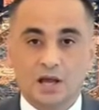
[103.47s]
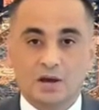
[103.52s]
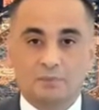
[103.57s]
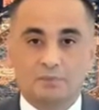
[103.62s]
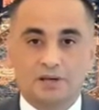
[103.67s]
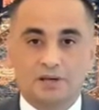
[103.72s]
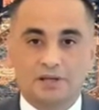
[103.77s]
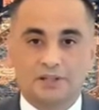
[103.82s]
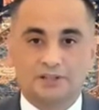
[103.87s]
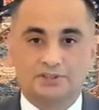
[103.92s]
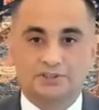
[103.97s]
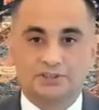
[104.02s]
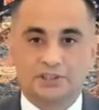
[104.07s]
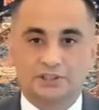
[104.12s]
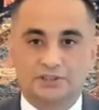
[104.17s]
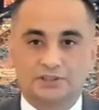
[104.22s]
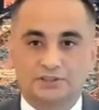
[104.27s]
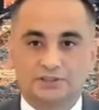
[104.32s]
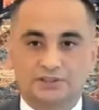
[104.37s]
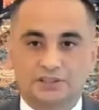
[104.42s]
By
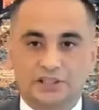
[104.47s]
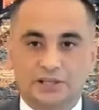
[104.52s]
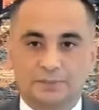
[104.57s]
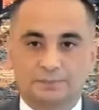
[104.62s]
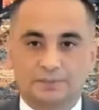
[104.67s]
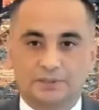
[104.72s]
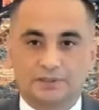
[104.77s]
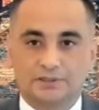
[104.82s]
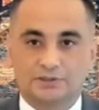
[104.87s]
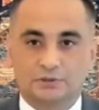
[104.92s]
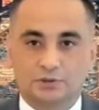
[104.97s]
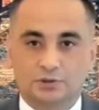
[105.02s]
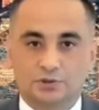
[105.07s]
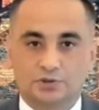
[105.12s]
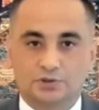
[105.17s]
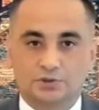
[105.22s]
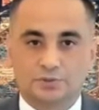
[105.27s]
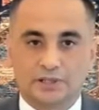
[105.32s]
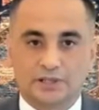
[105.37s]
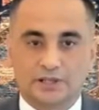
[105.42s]
rejecting the appeals
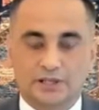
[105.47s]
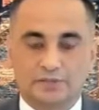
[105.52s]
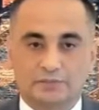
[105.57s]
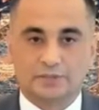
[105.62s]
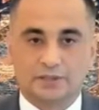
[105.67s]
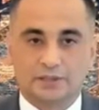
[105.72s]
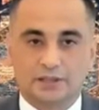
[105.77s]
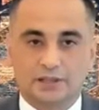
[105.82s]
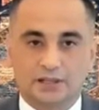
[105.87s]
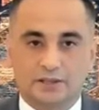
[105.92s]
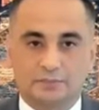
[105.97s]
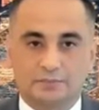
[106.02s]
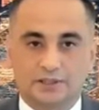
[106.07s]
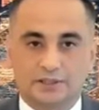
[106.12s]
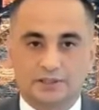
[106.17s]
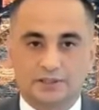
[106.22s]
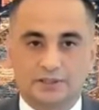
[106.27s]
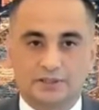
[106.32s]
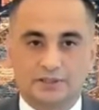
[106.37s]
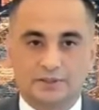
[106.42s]
lodged by
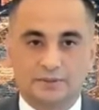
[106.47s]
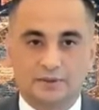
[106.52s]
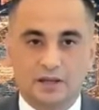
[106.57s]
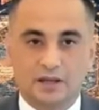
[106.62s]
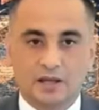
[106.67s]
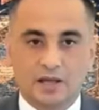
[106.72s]
Armenia,